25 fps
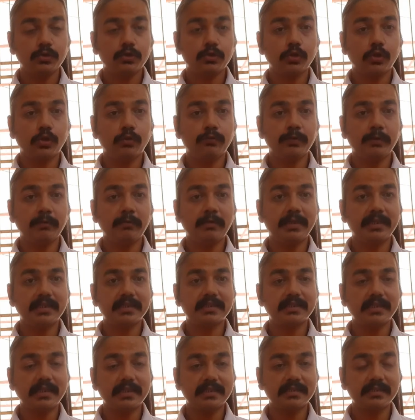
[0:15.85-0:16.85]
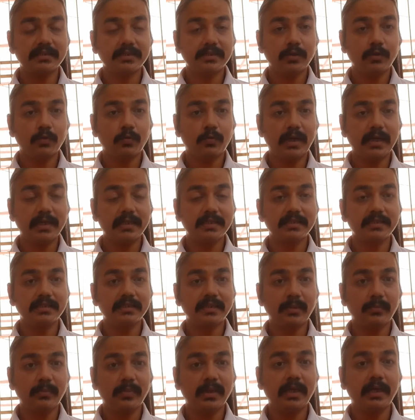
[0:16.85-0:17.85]
So we will discuss what is
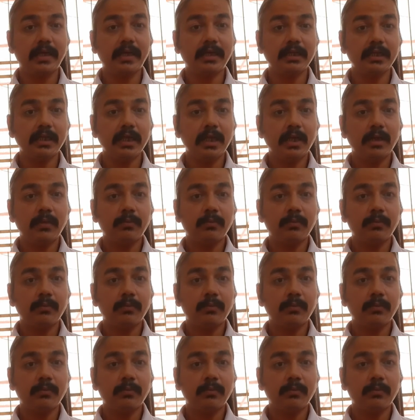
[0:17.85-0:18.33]
in the bare act.